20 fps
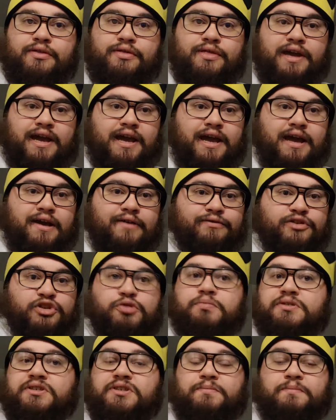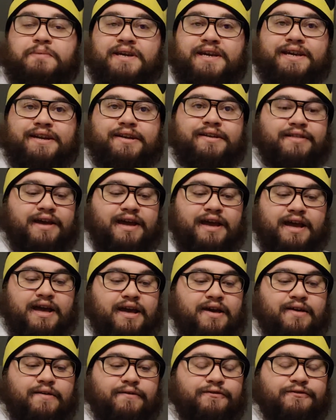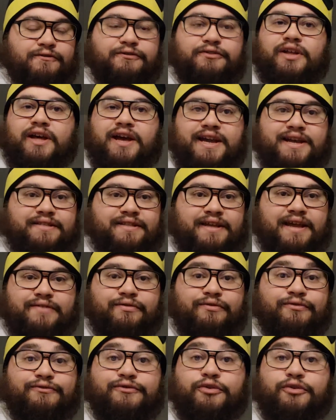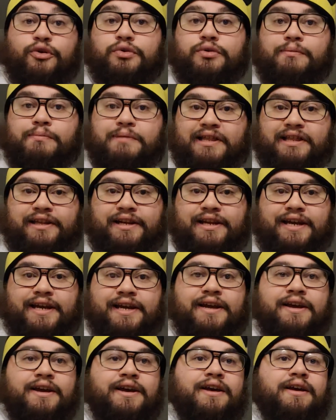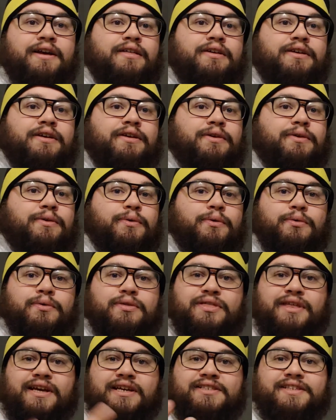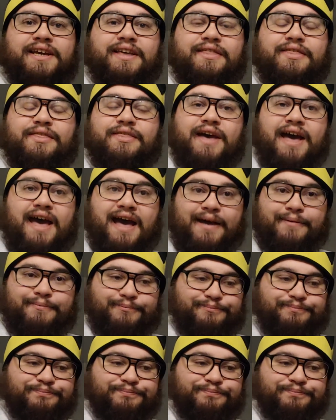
they have super speed, they have flight, they have invulnerability, things like that,